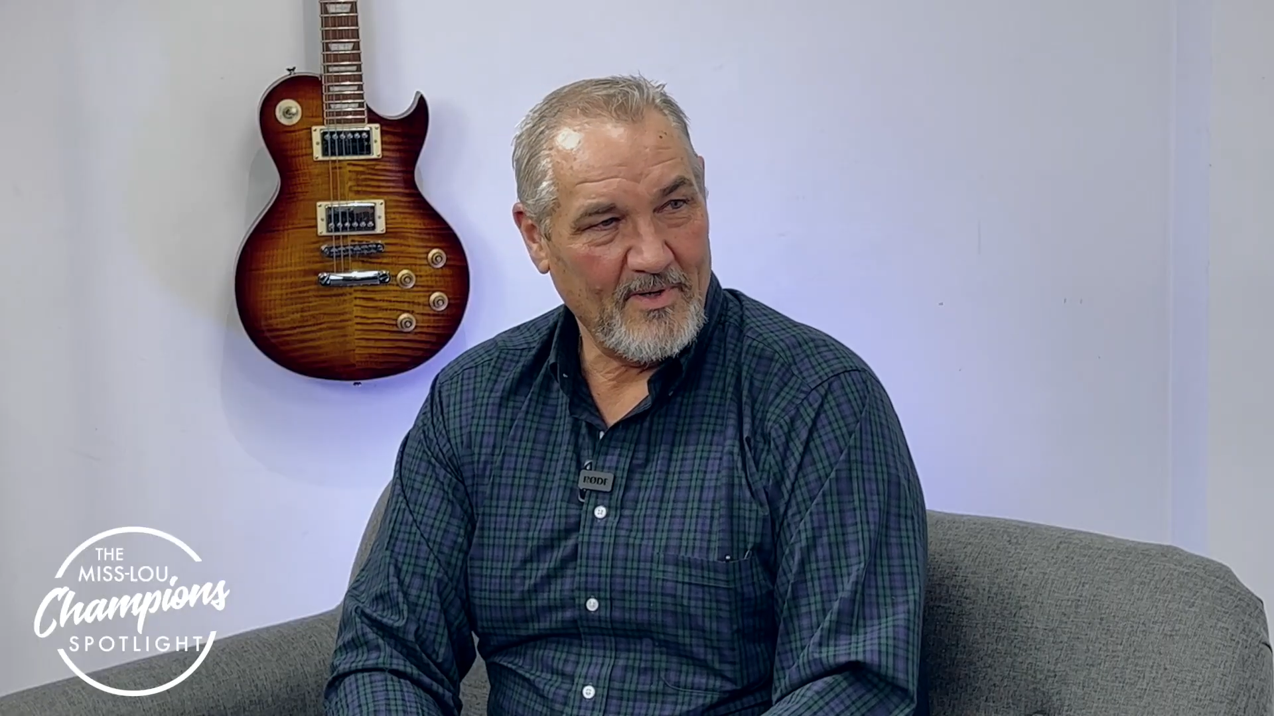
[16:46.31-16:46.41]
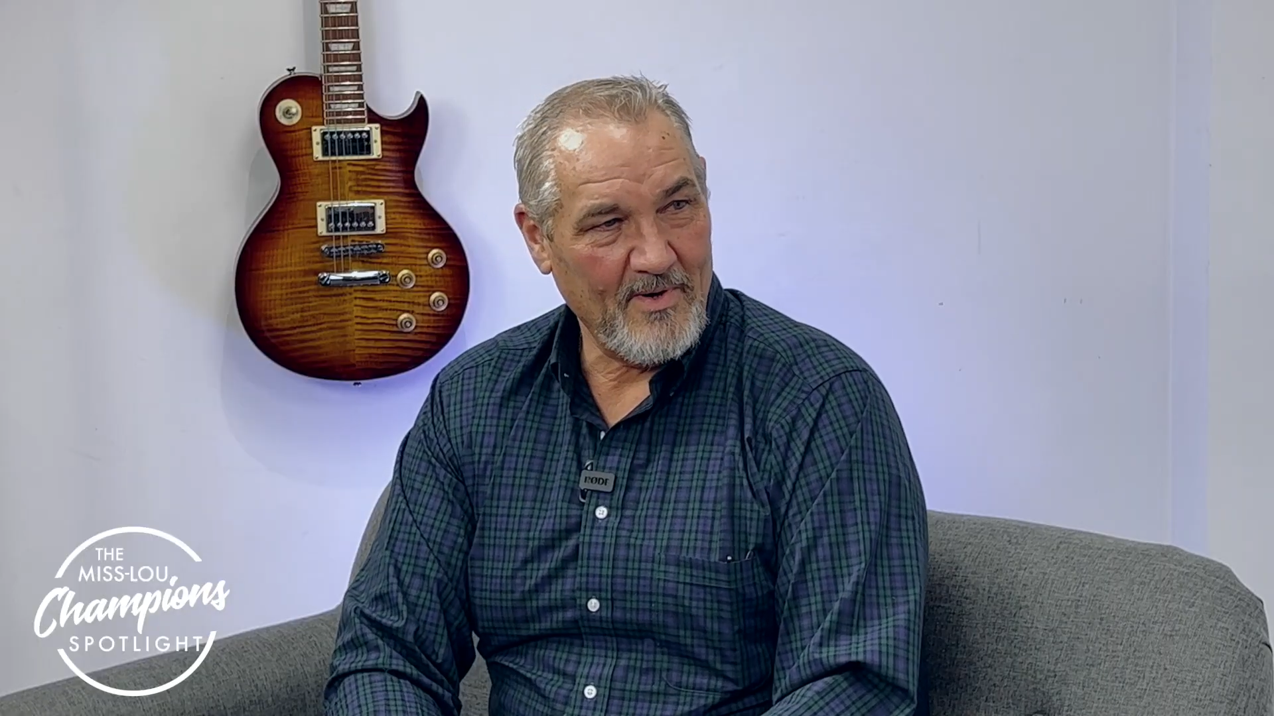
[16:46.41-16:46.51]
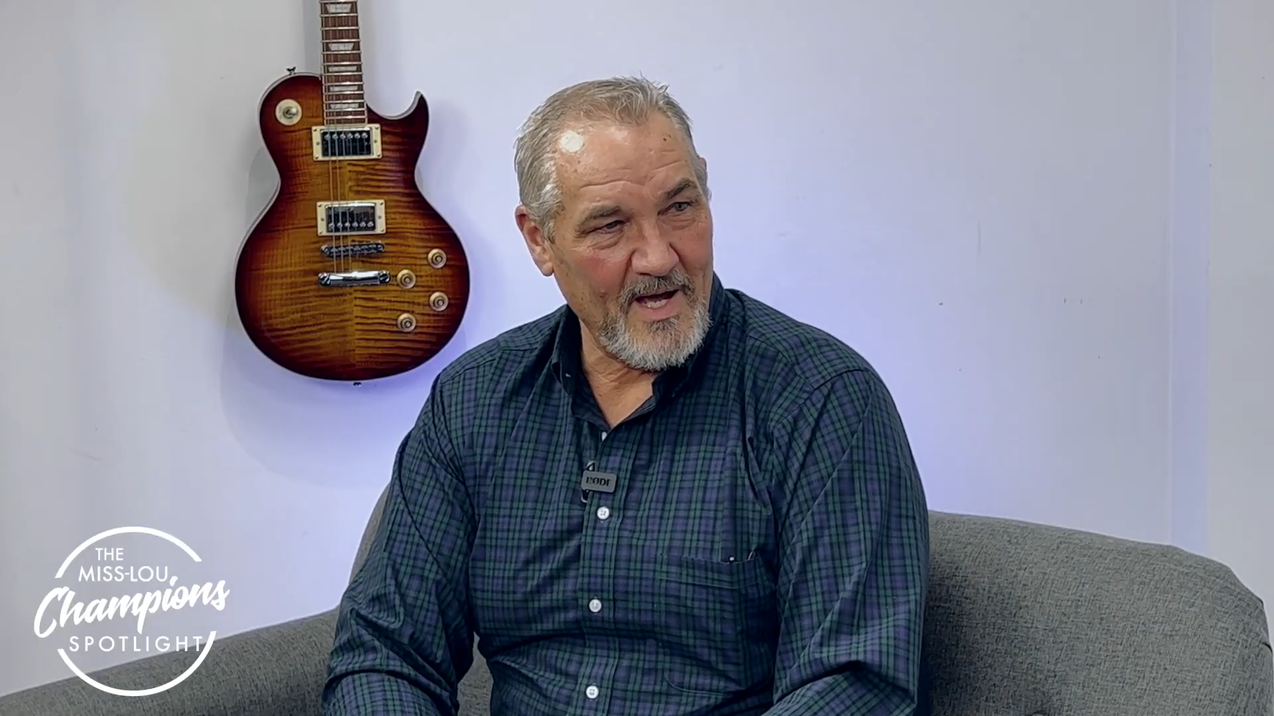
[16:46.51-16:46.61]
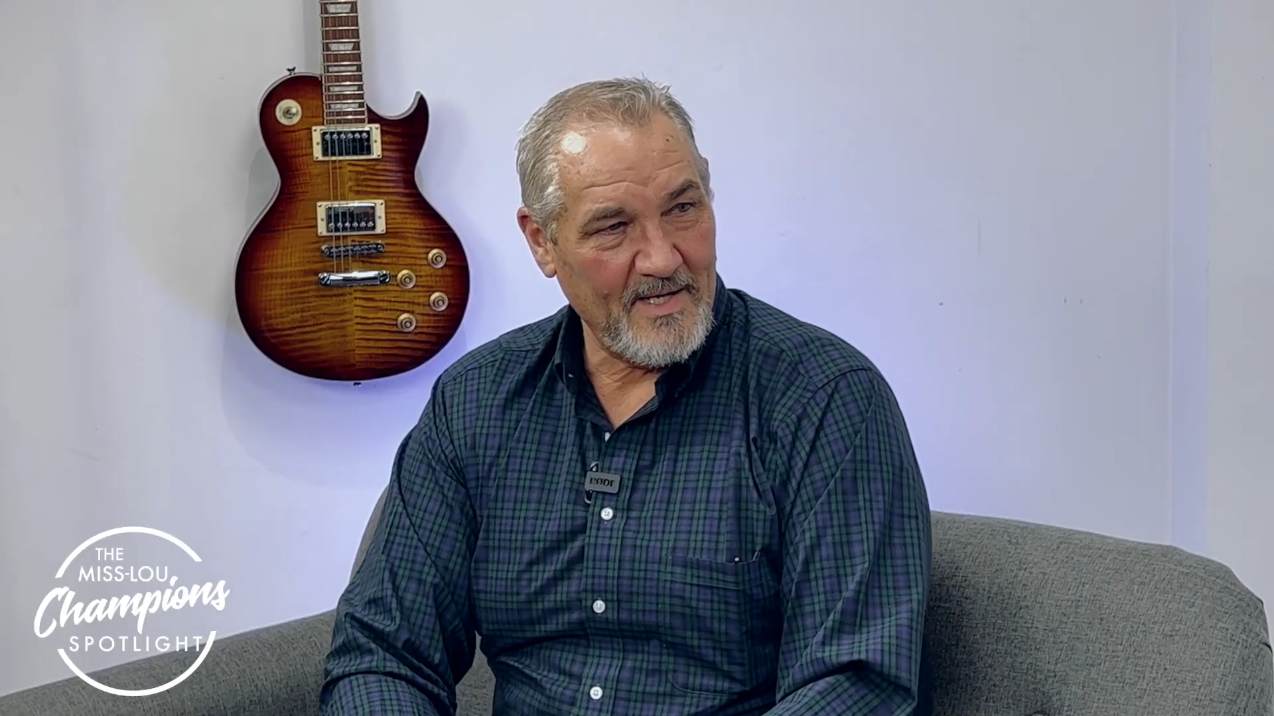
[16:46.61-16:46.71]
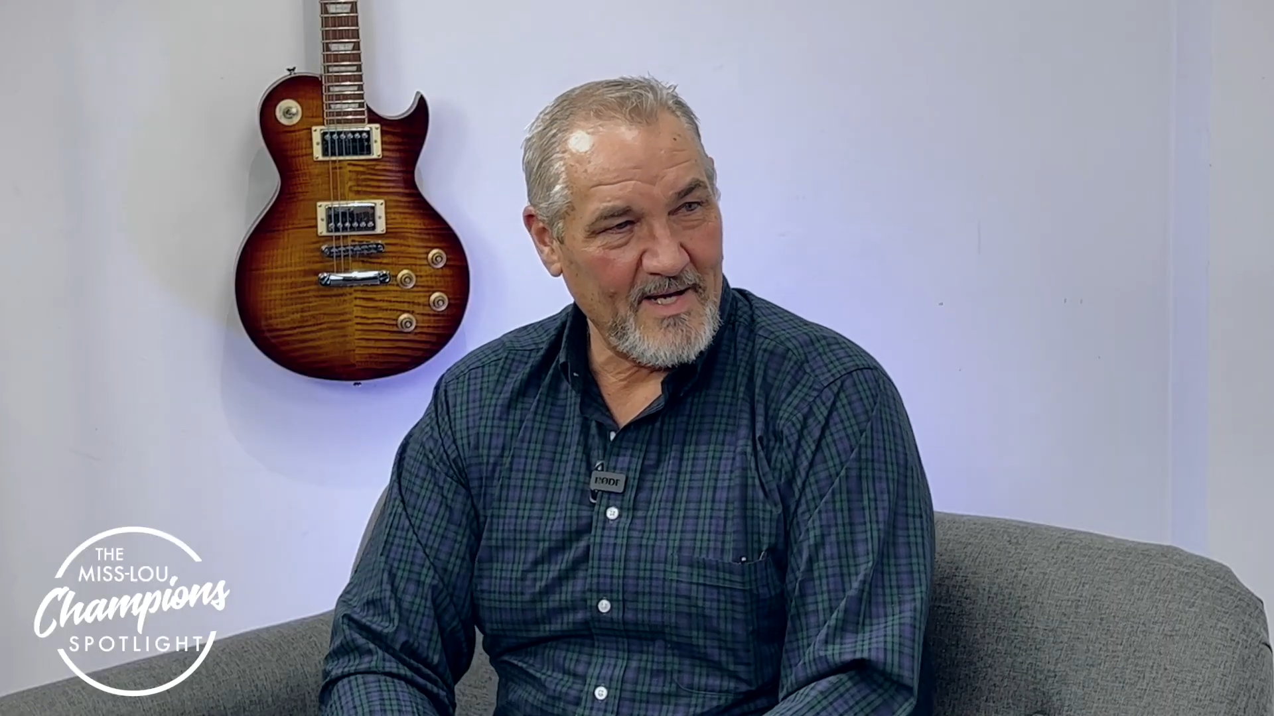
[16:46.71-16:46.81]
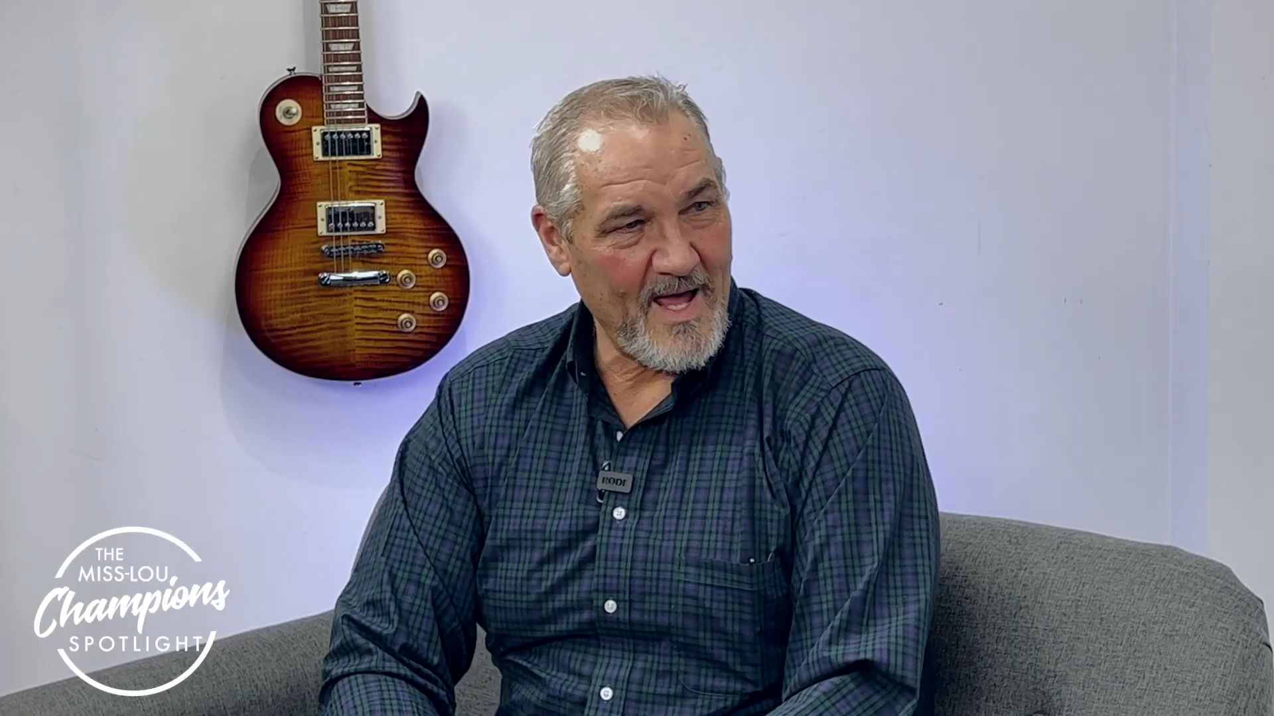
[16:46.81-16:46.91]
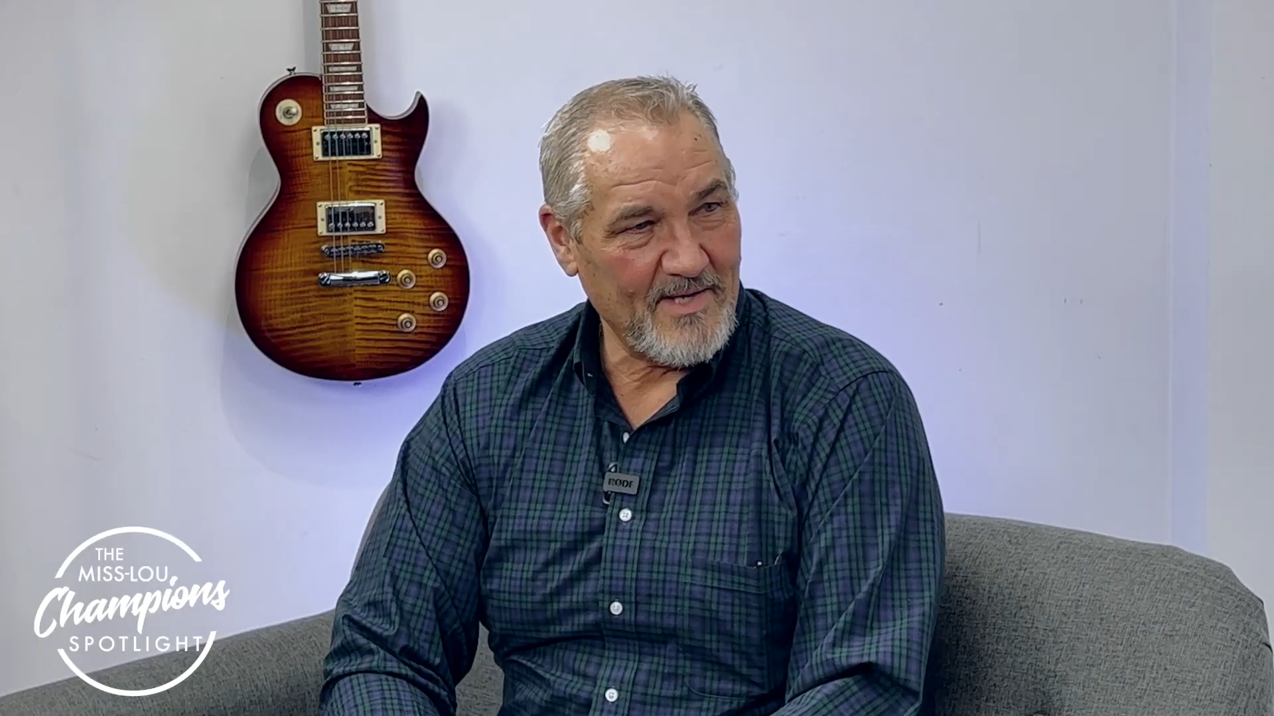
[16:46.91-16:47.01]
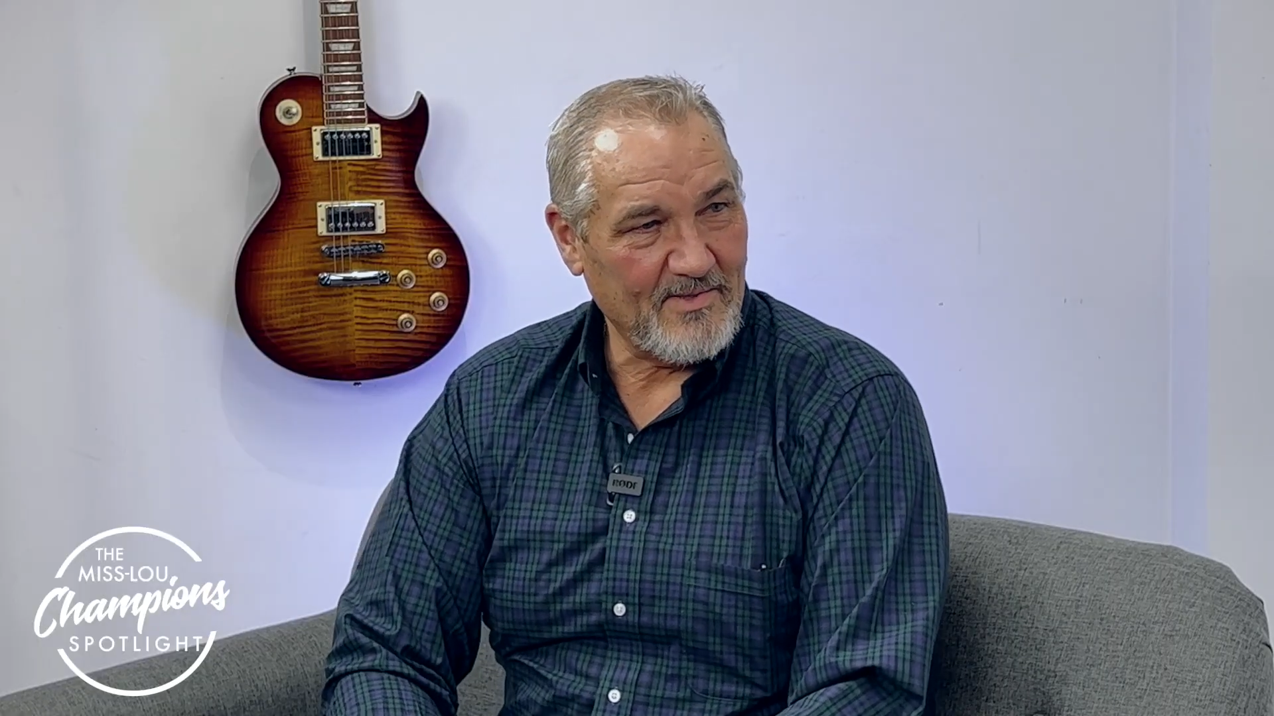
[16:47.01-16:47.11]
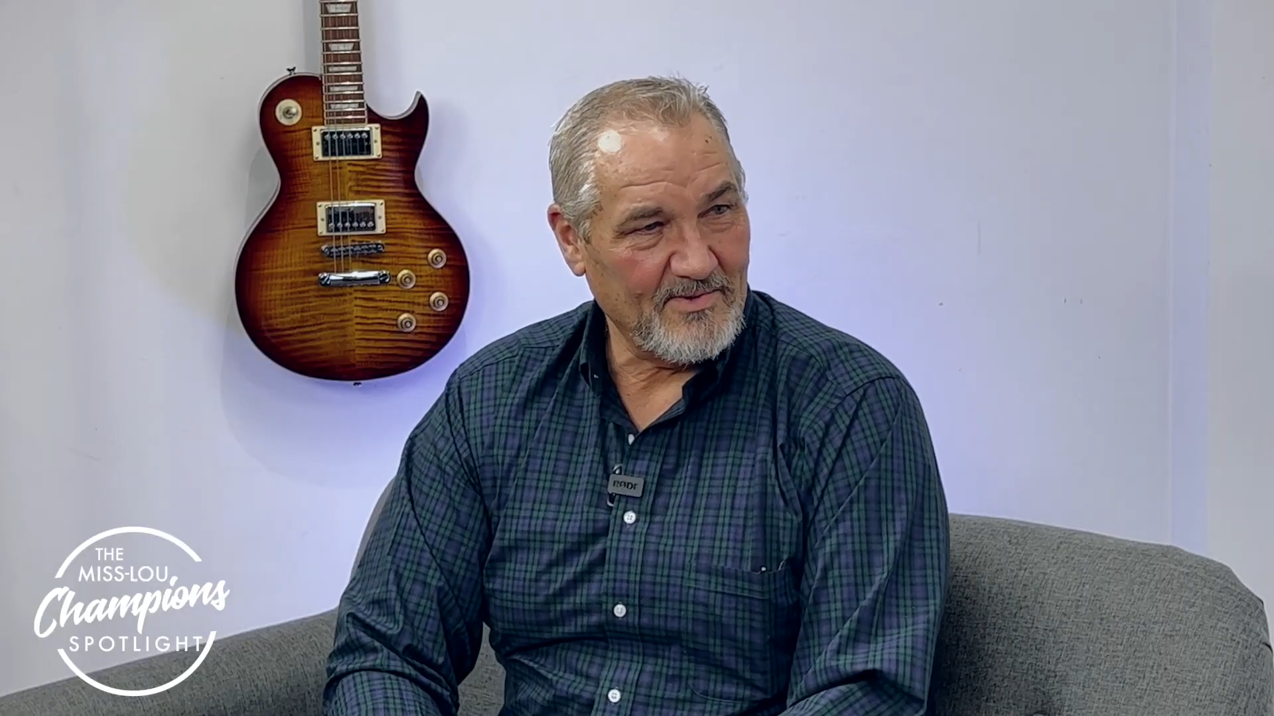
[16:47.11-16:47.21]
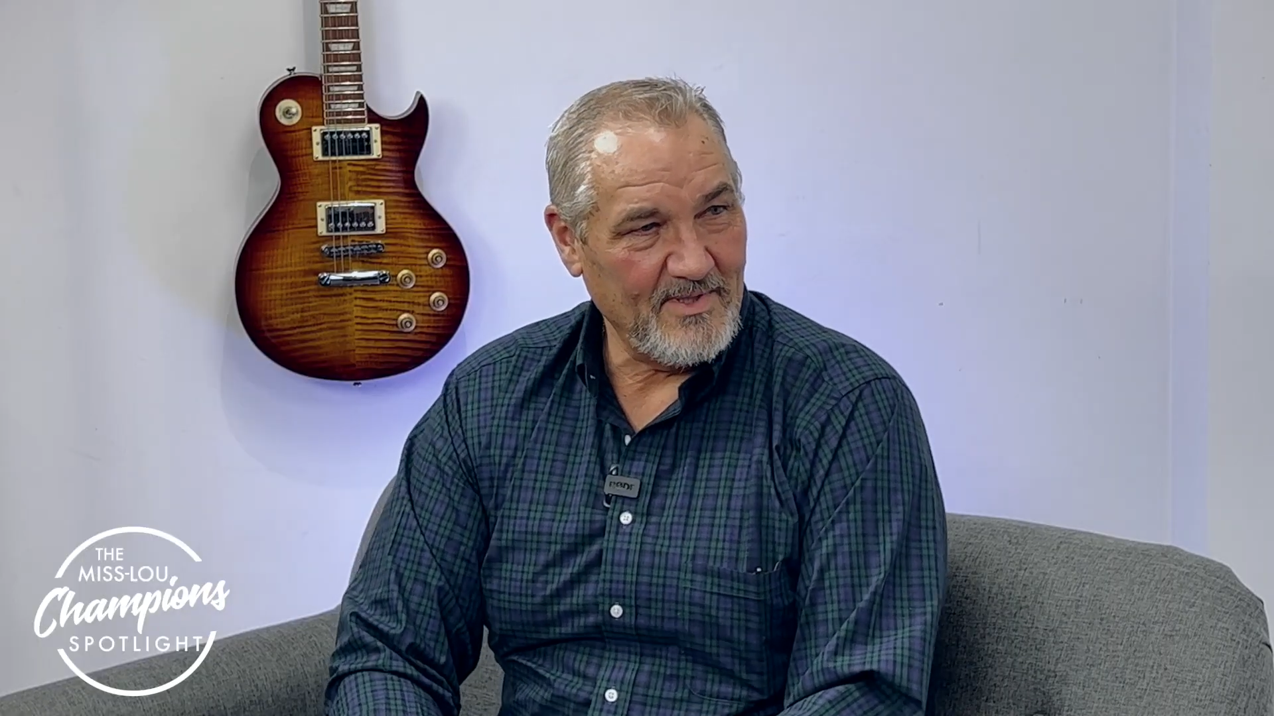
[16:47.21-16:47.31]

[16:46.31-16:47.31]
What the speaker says: Grand Nationals